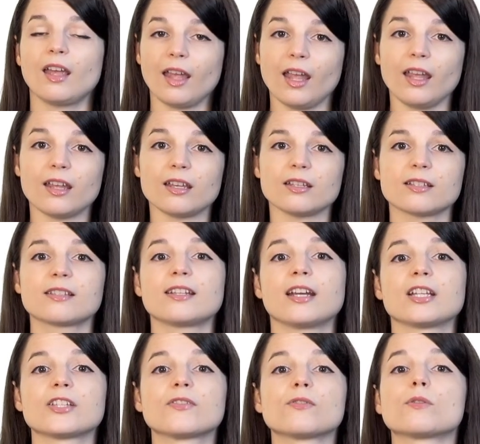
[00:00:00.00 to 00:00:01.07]
A
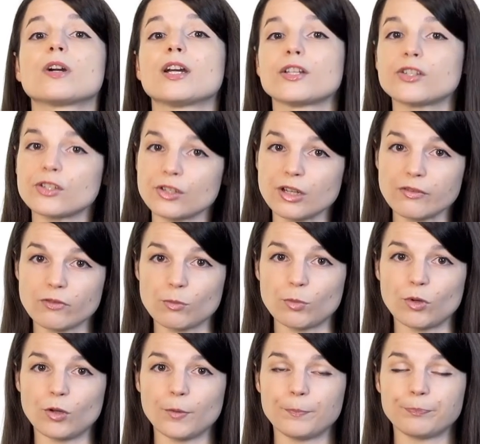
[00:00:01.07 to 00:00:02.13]
stands for
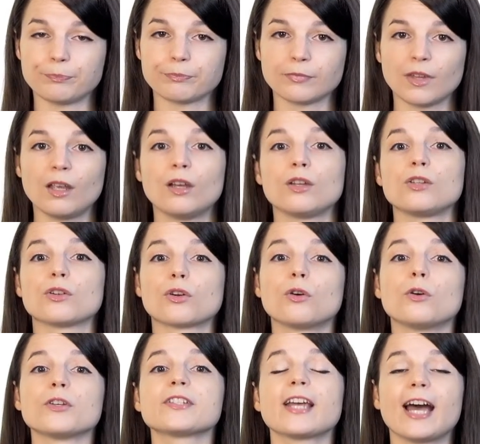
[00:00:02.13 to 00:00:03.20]
achievable. Your
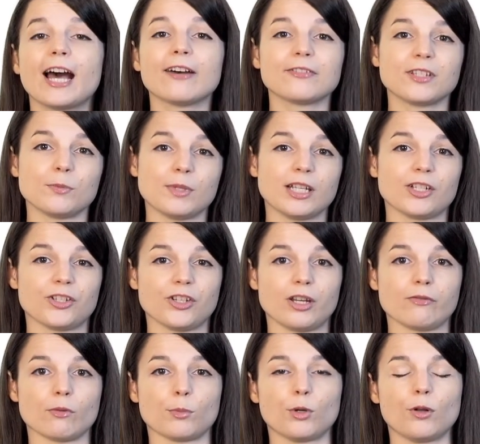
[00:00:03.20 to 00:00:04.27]
goals have to be
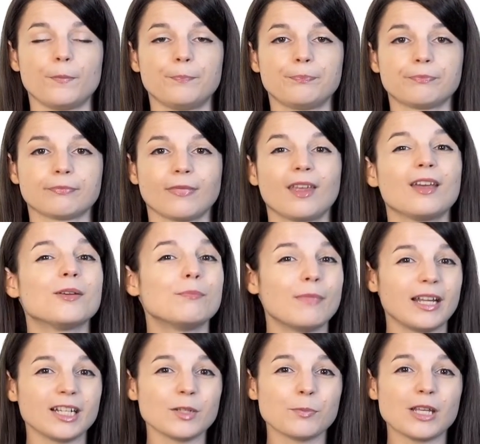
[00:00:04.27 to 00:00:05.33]
achievable.
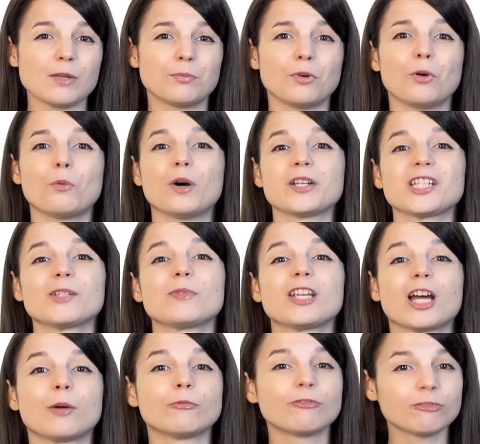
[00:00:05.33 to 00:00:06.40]
Many people want to
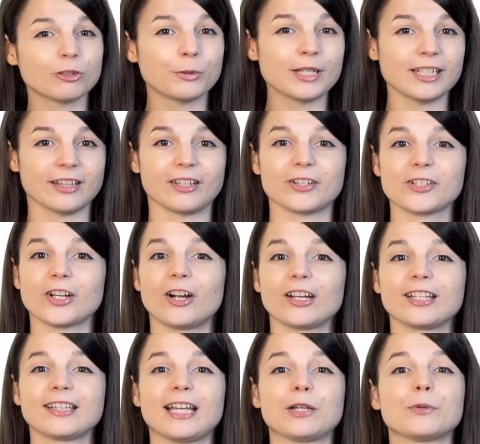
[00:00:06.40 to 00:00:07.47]
become fluent in their
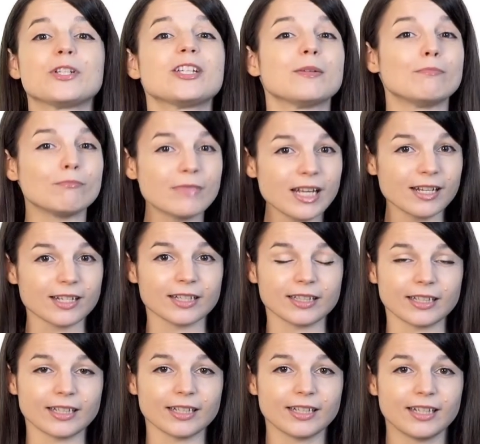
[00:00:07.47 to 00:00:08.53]
target language
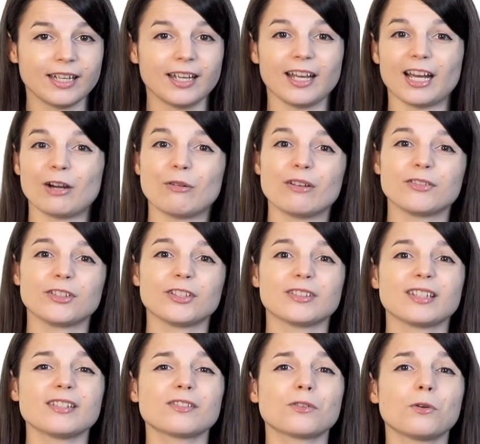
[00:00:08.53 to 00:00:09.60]
immediately. However,
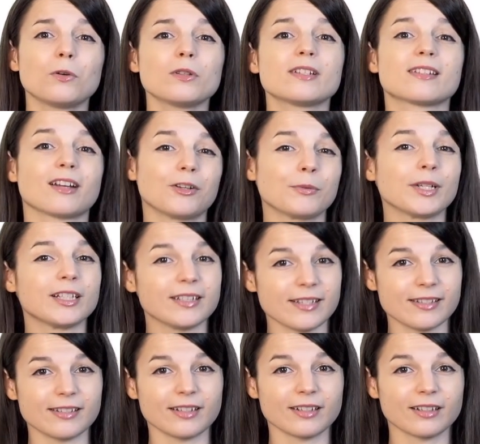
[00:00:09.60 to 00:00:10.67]
this goal is
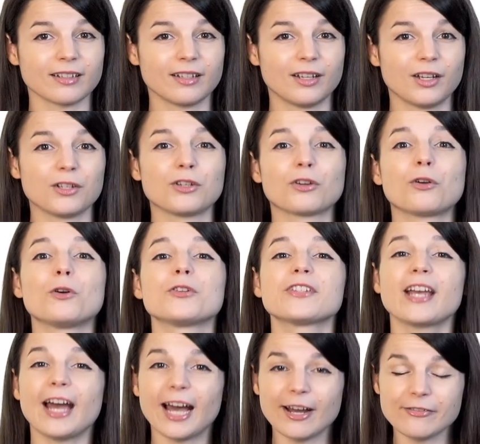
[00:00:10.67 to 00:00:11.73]
unrealistic. Your goals
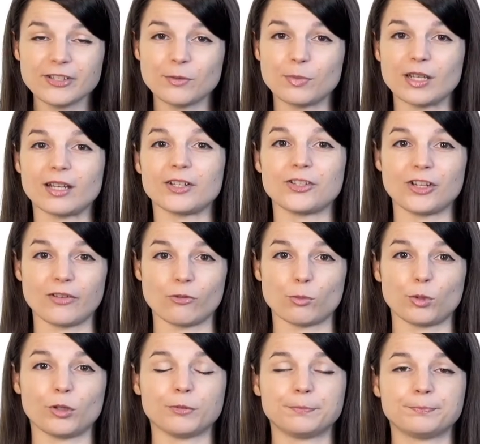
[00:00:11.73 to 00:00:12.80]
have to be
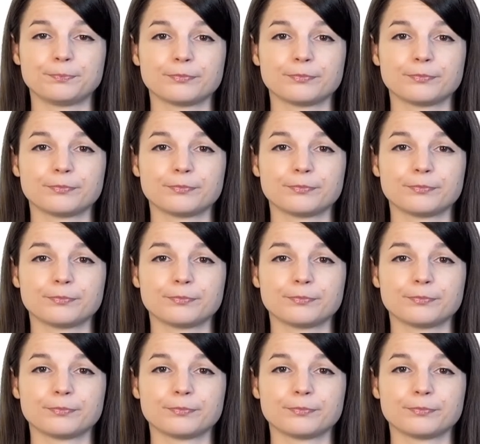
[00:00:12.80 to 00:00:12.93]
achievable.